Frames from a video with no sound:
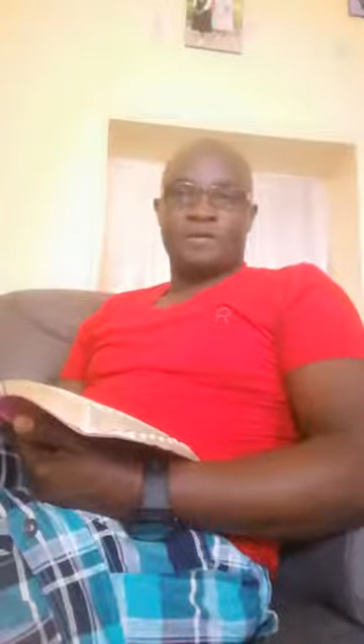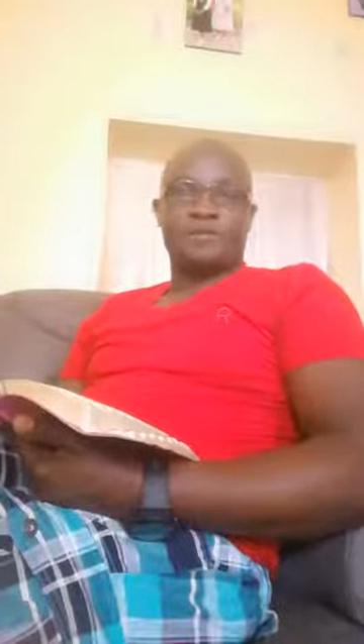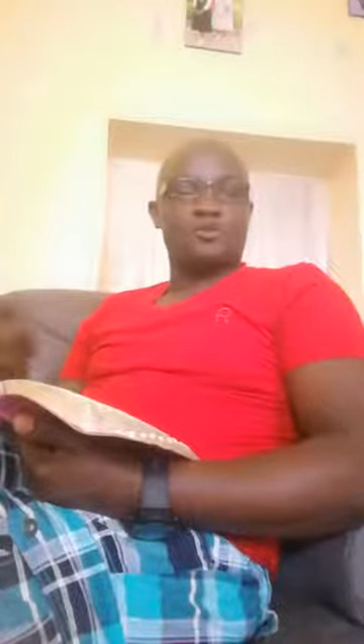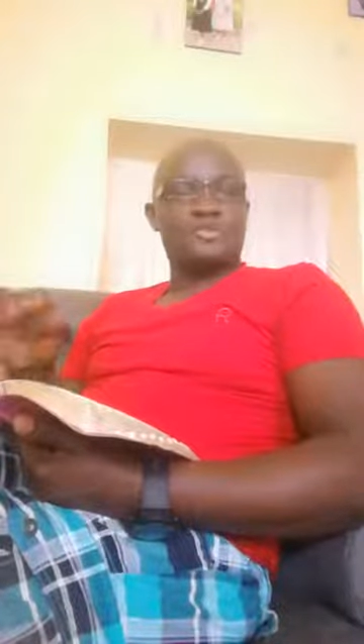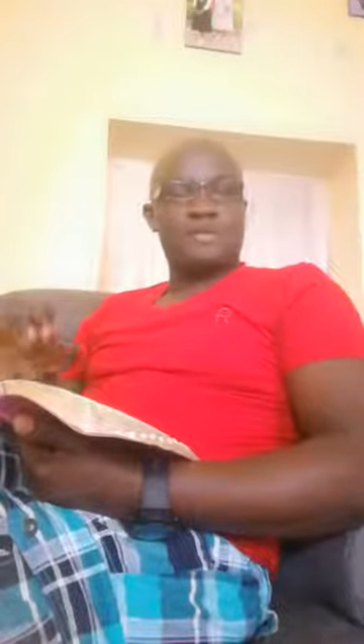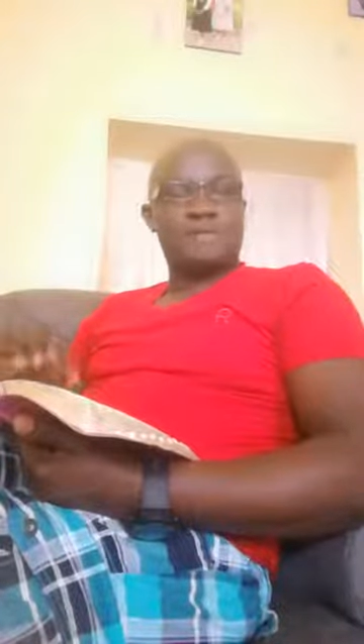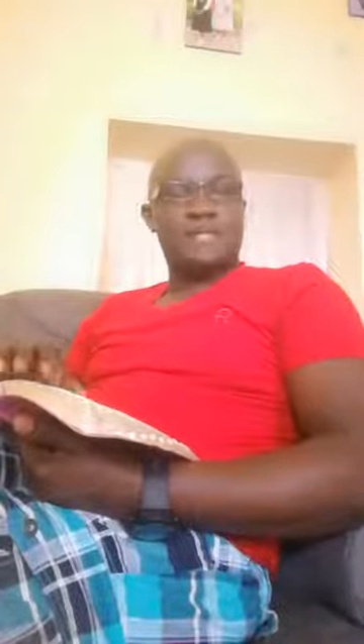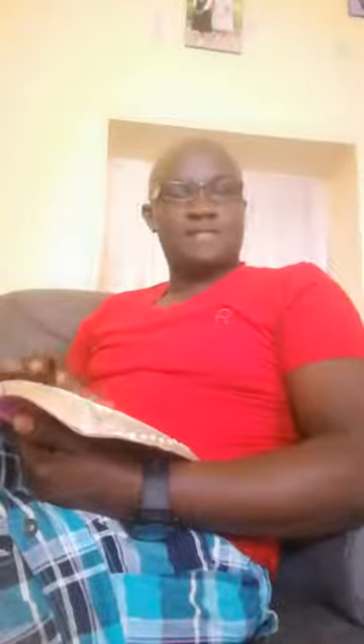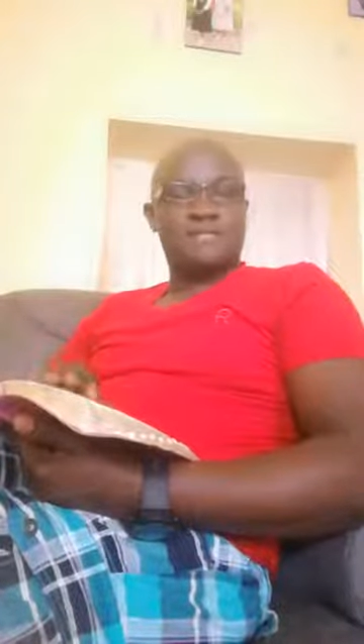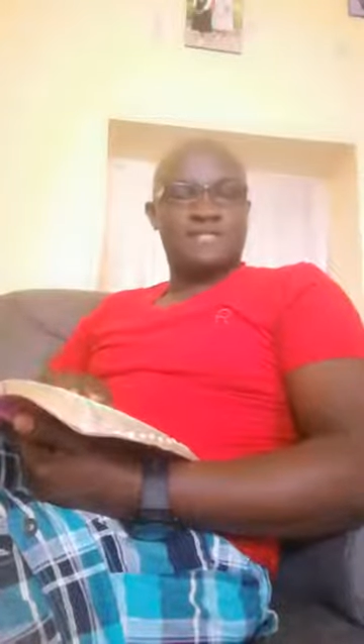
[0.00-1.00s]
And so
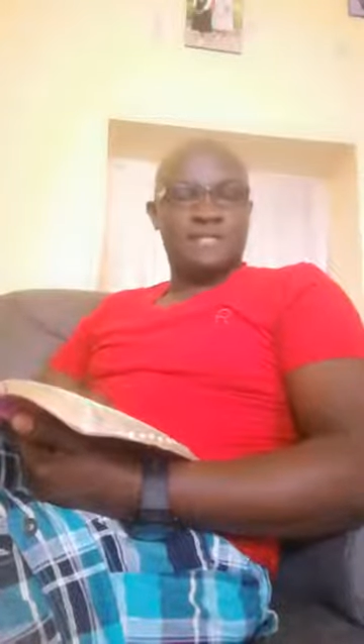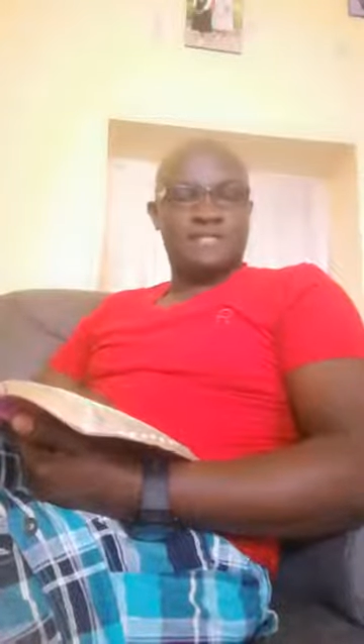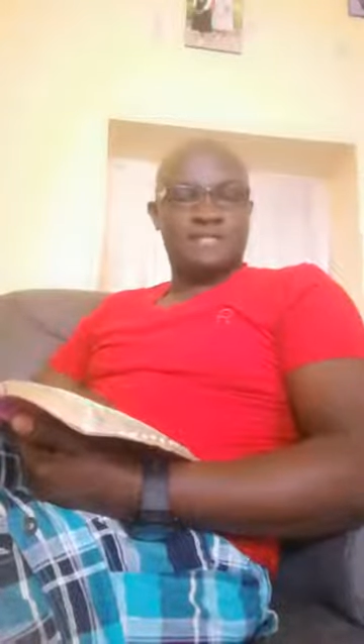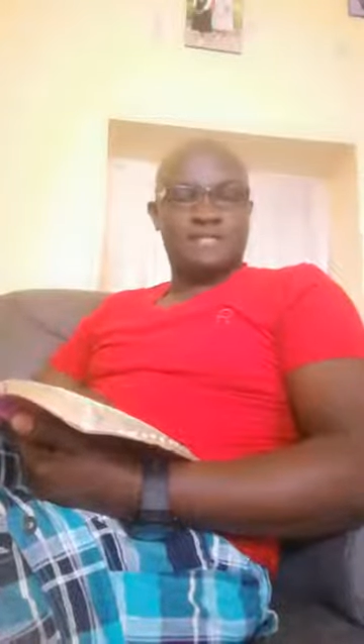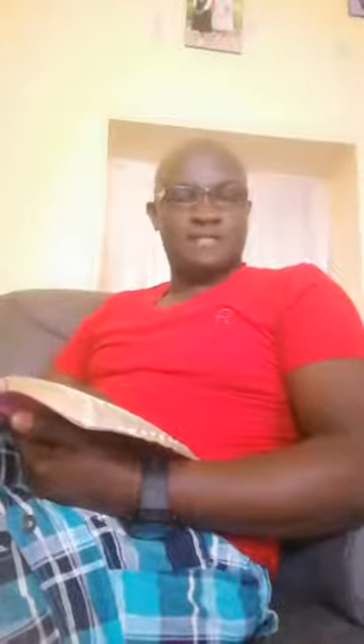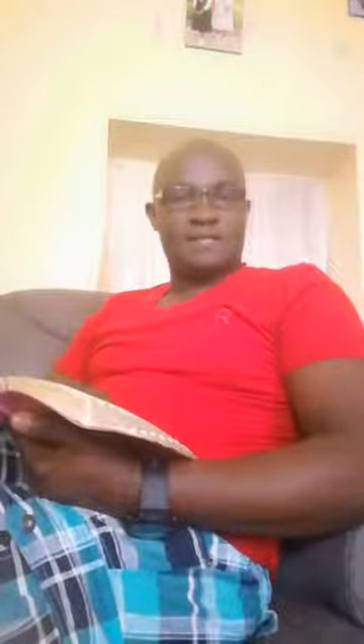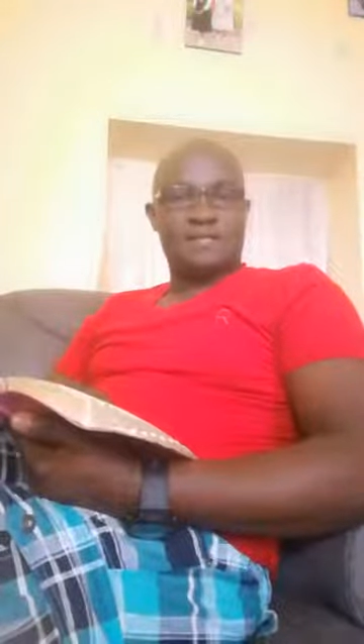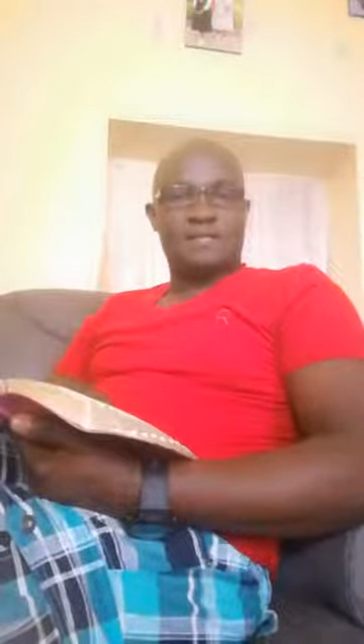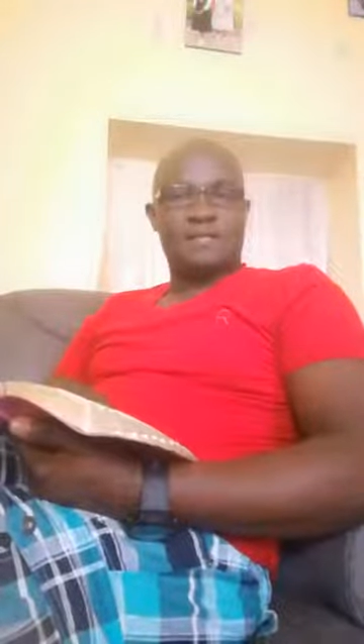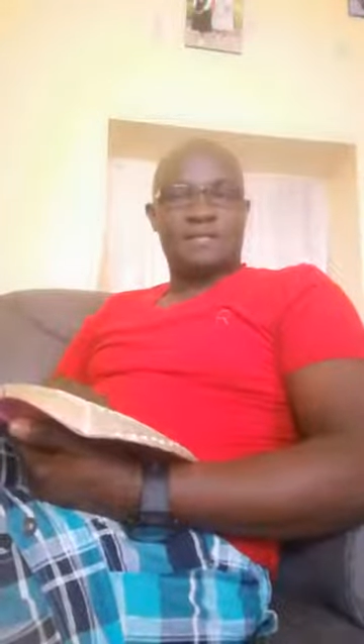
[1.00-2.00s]
Jeremiah chapter 30
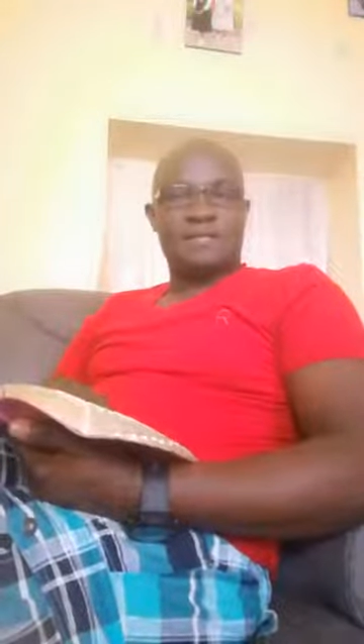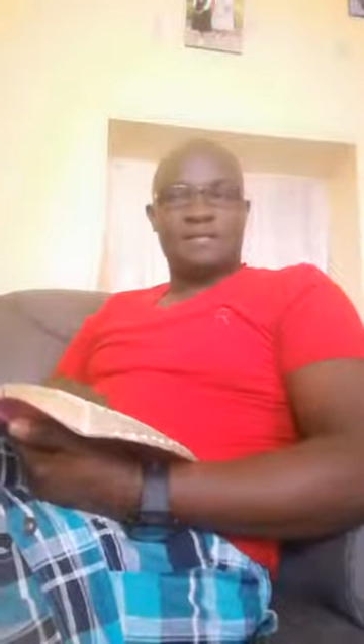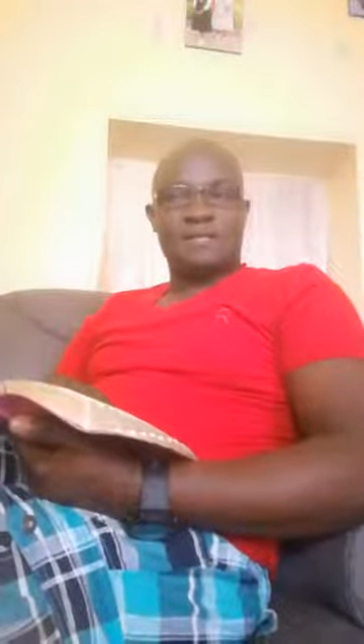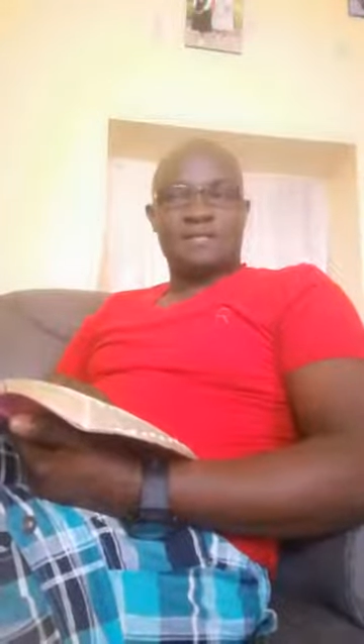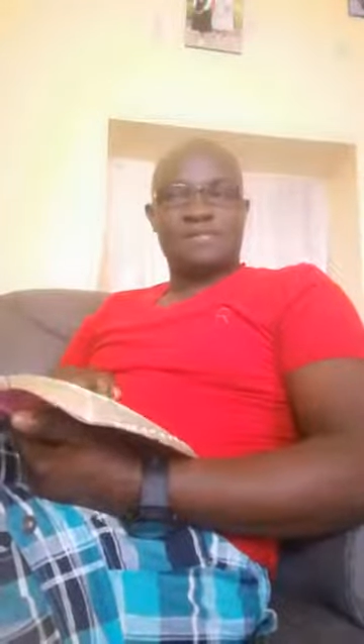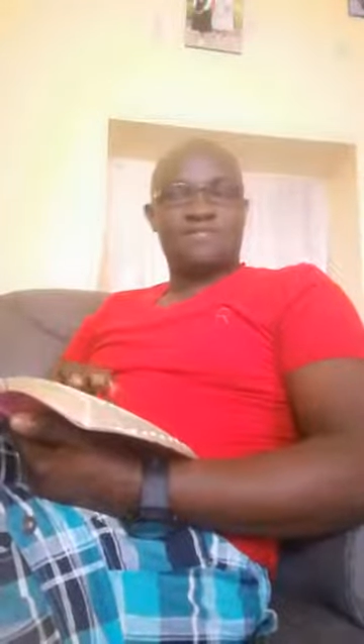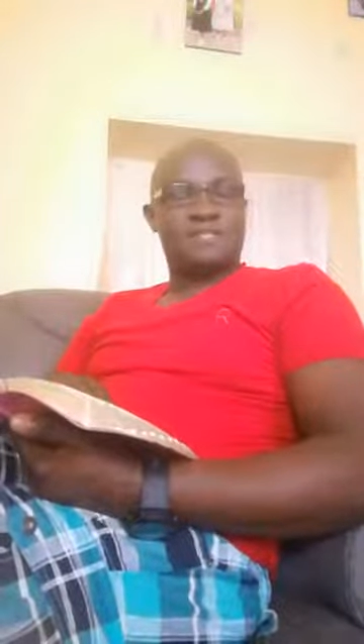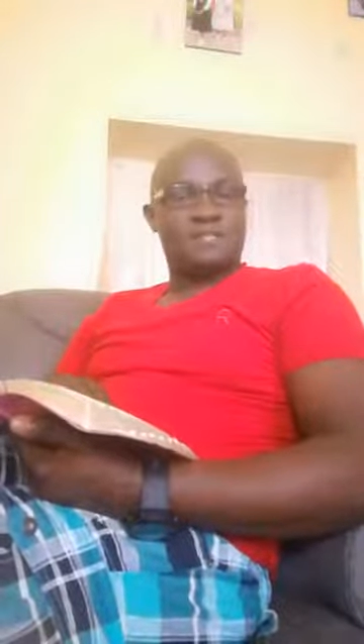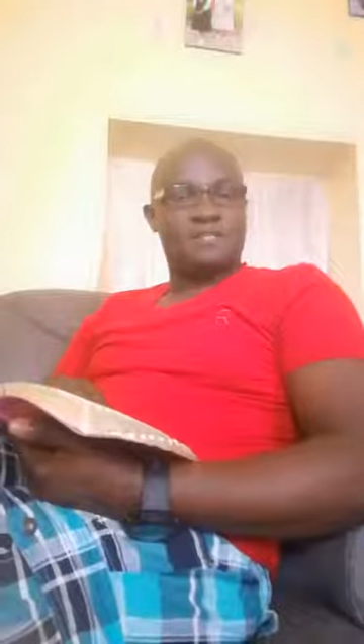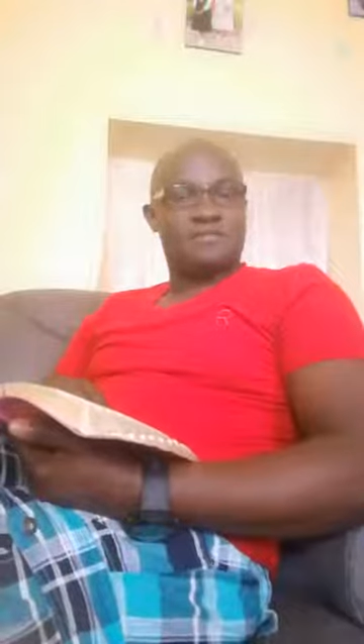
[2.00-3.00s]
gives
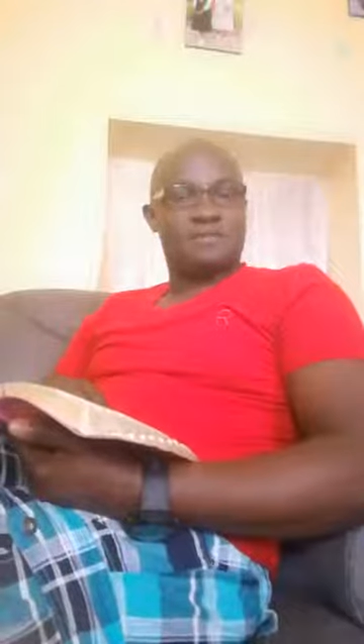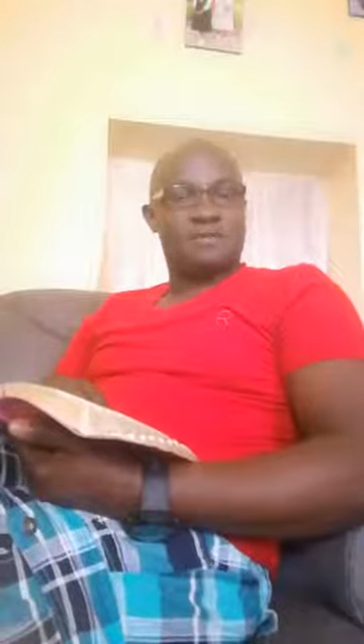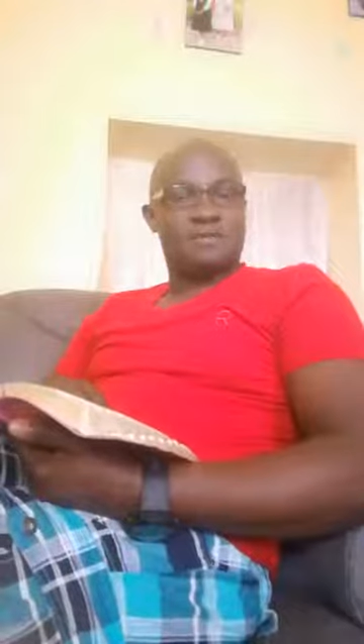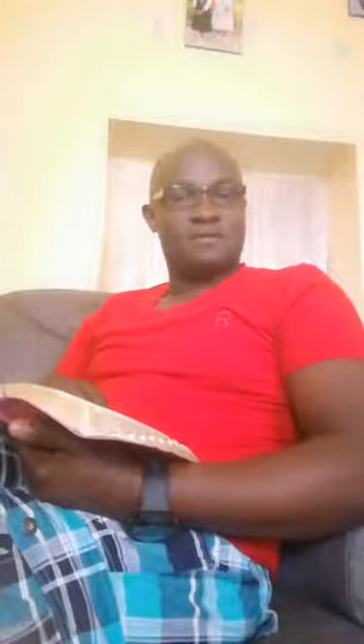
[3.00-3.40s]
us